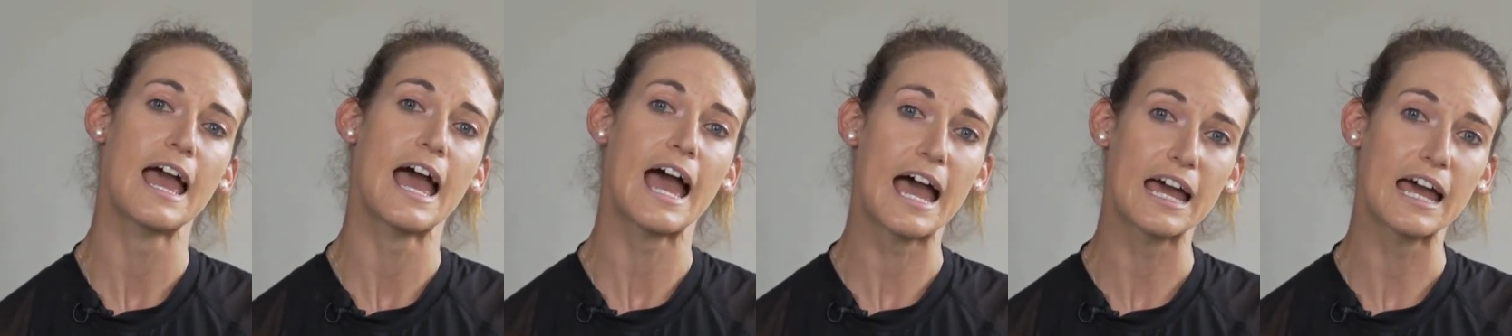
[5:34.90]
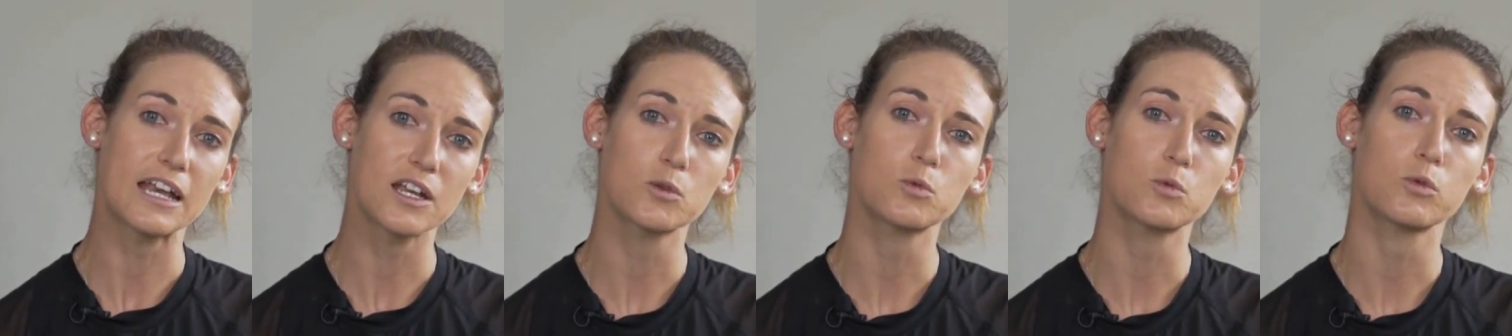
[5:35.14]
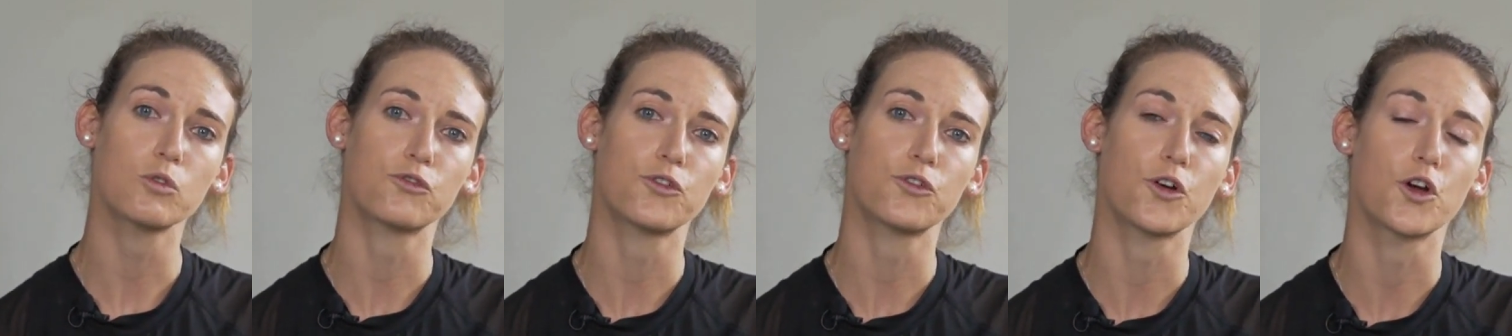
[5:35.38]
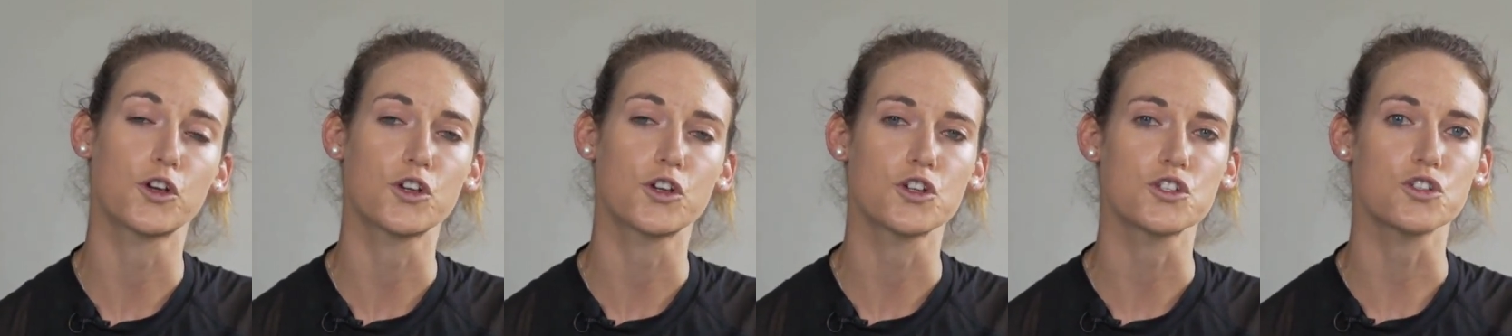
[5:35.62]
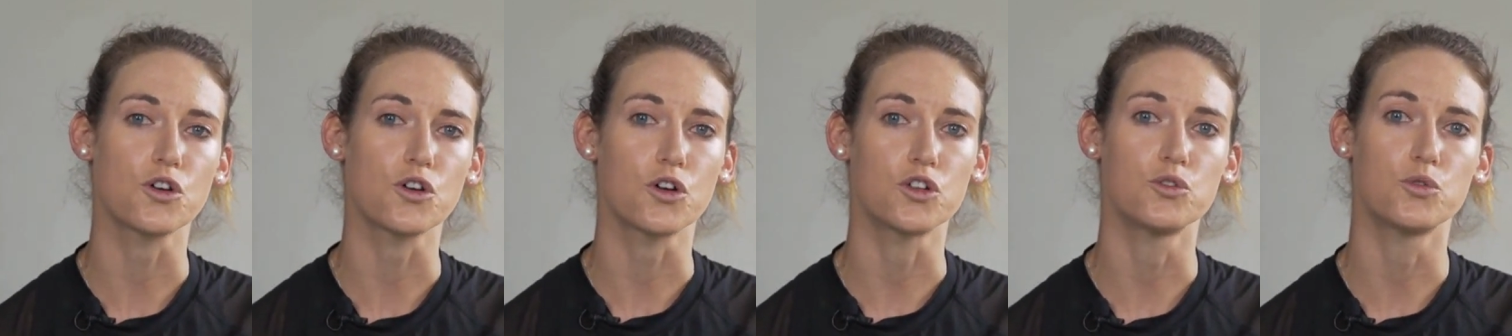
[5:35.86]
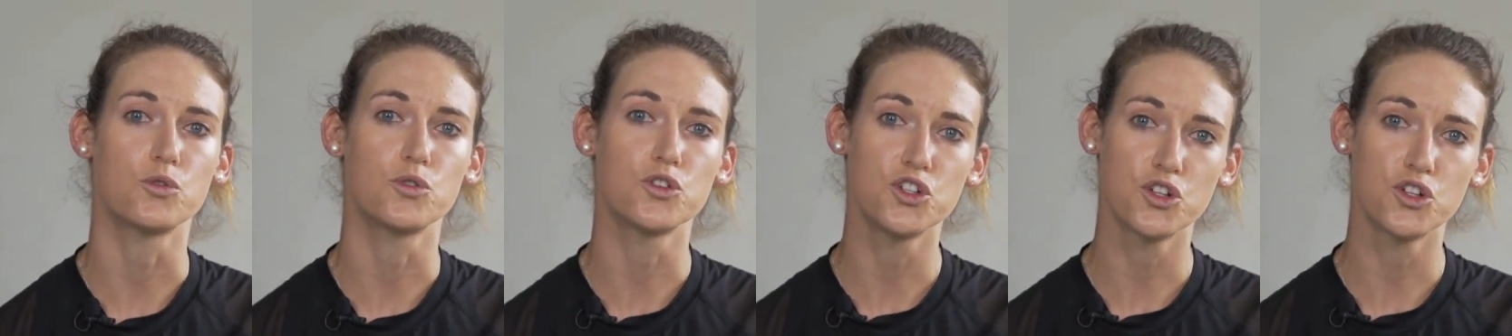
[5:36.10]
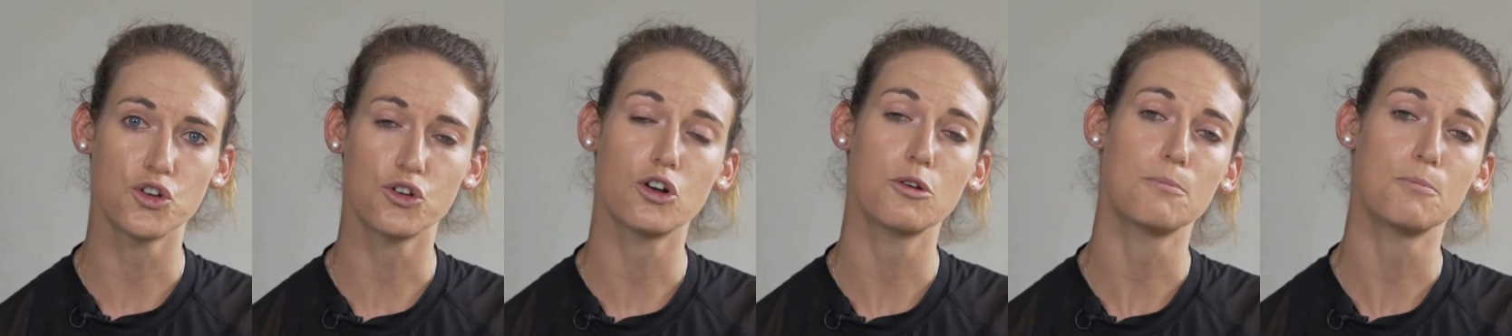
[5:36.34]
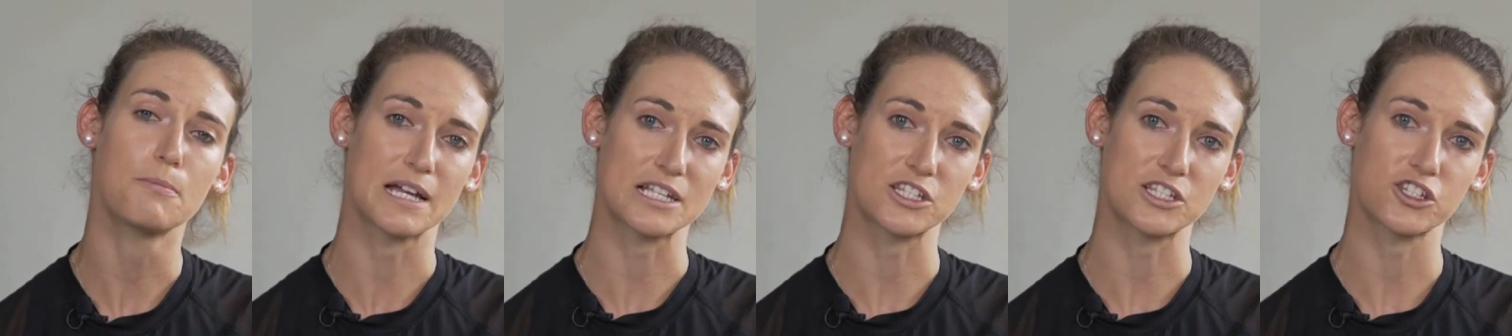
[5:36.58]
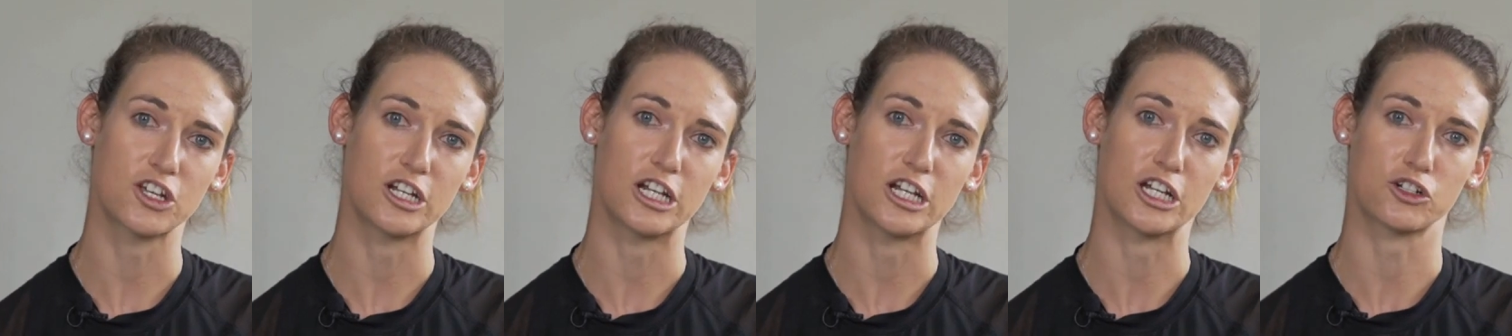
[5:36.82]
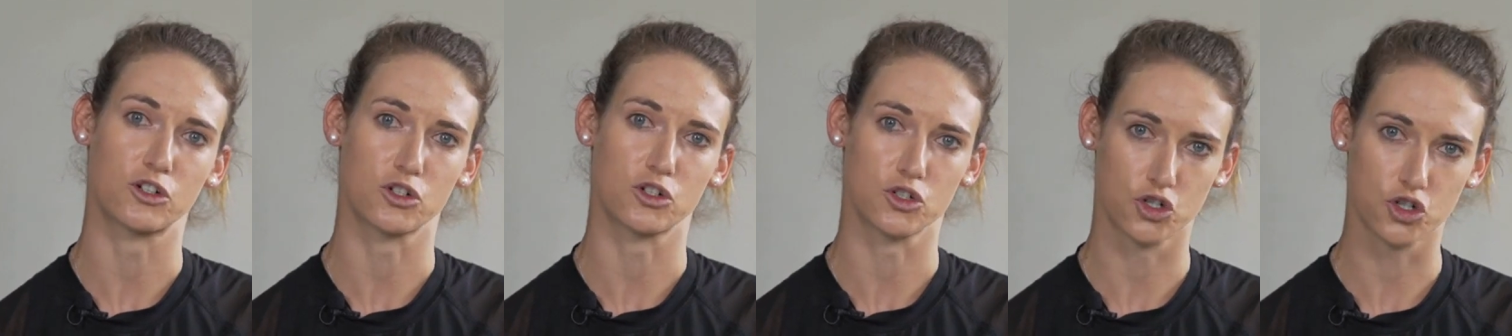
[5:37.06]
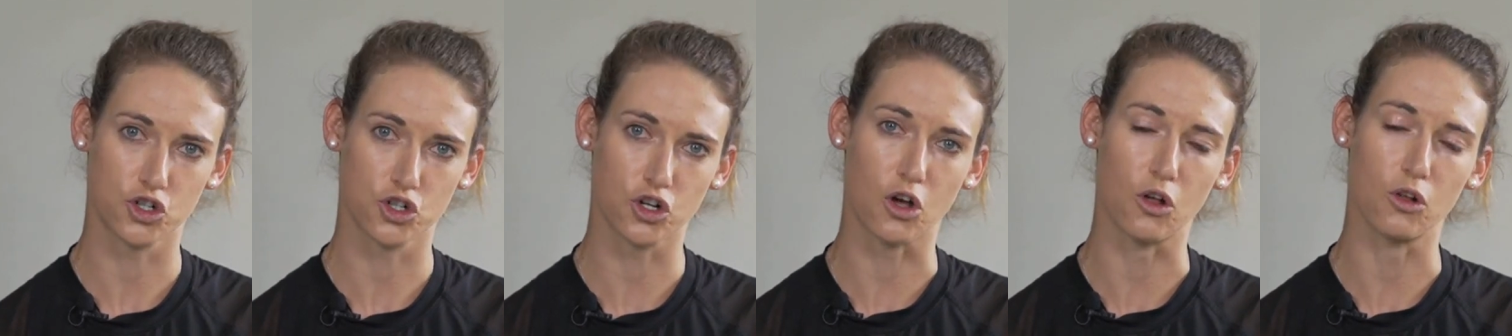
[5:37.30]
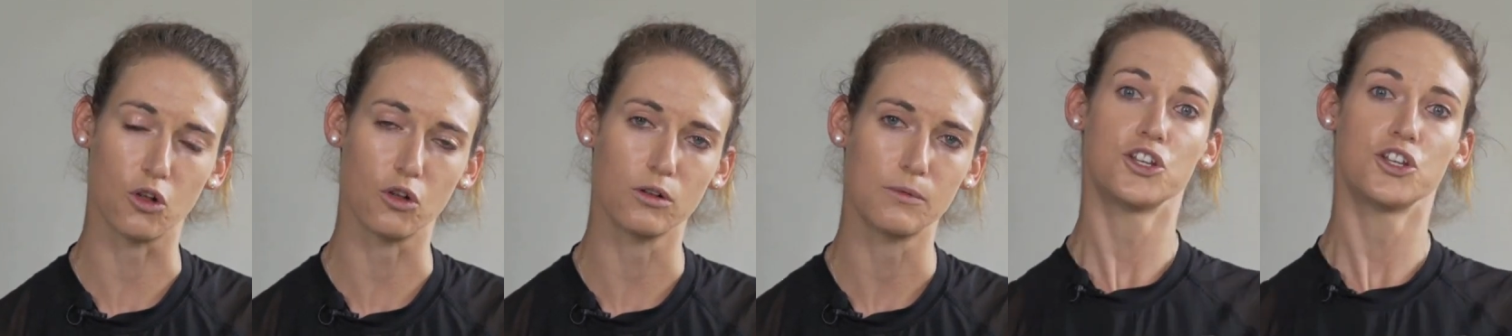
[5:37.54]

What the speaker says: and it will focus on your neuromuscular control.